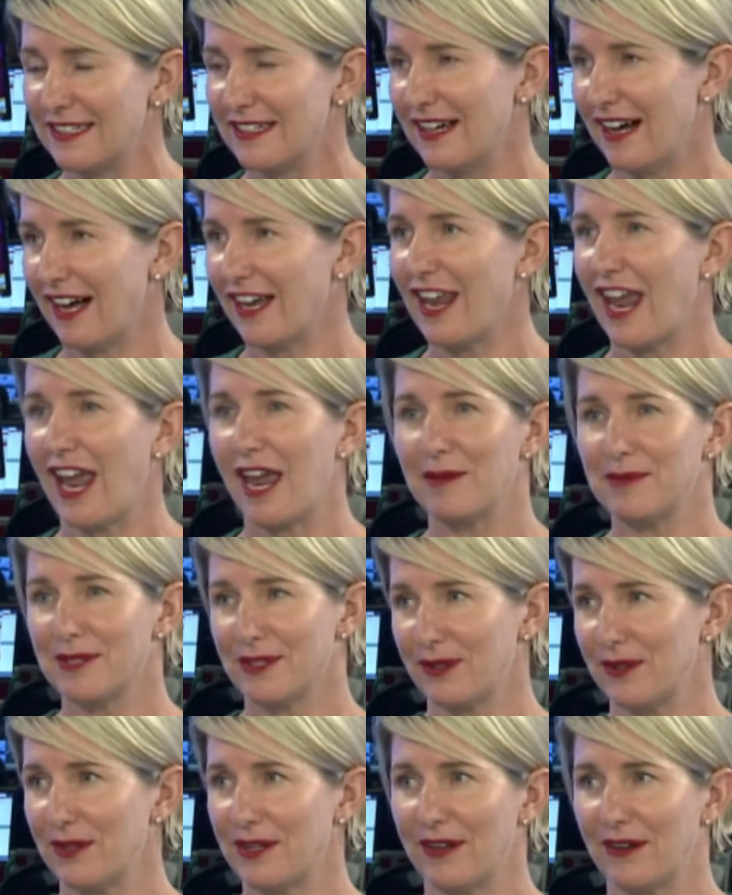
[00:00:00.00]
I'd
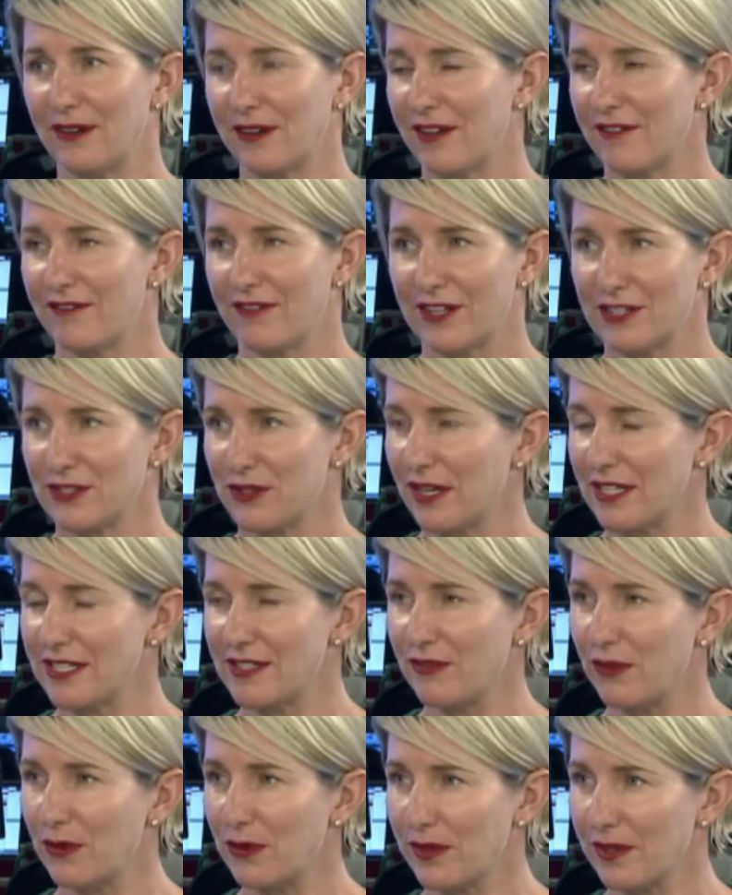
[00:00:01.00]
absolutely look at fixed rates
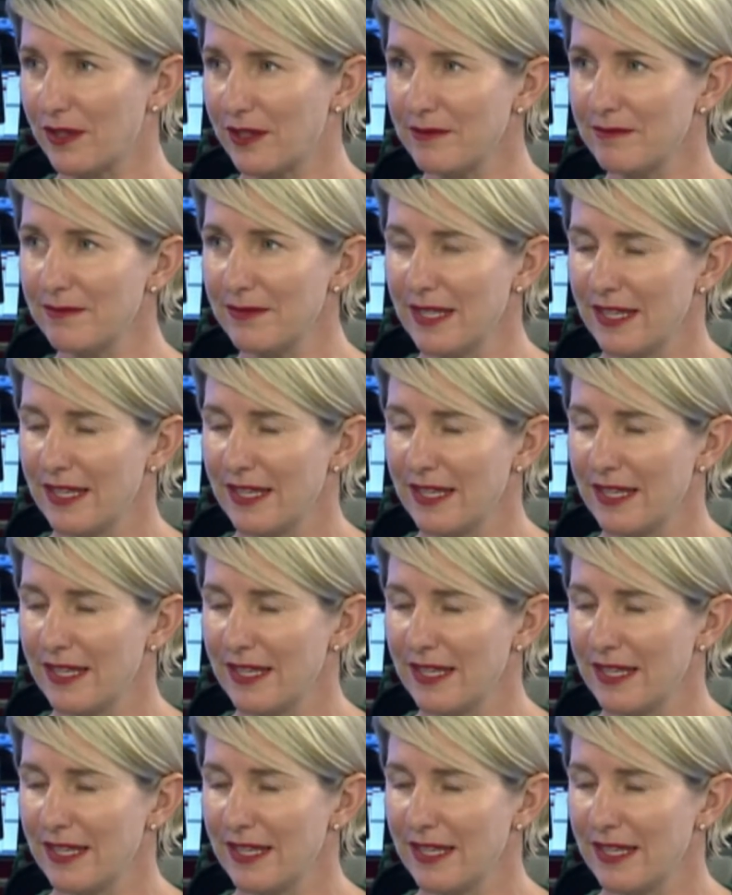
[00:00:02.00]
for them.